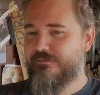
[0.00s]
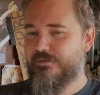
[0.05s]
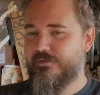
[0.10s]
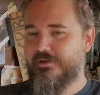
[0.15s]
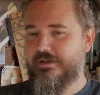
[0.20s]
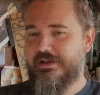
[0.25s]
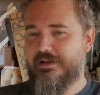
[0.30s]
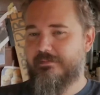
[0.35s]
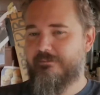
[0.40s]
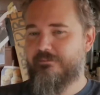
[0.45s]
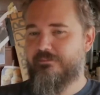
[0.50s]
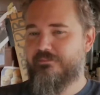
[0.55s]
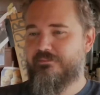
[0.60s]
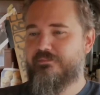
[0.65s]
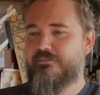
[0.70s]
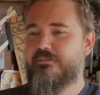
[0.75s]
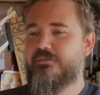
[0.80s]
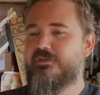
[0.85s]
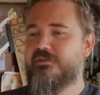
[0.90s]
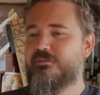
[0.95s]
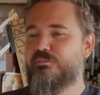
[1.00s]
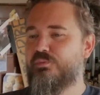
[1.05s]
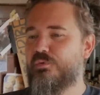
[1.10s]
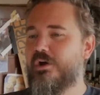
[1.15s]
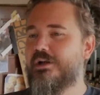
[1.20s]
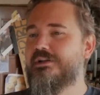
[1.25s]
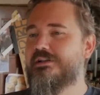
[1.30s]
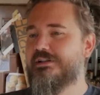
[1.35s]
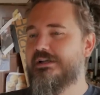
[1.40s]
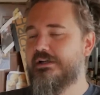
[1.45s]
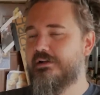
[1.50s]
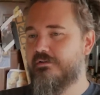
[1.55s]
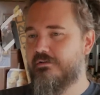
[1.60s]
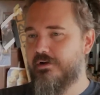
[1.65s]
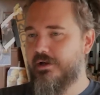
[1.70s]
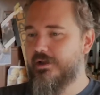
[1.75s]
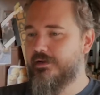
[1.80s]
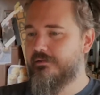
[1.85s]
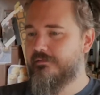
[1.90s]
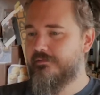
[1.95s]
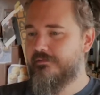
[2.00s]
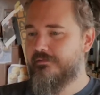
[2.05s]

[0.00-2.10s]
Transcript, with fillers: for like spreadsheet crit.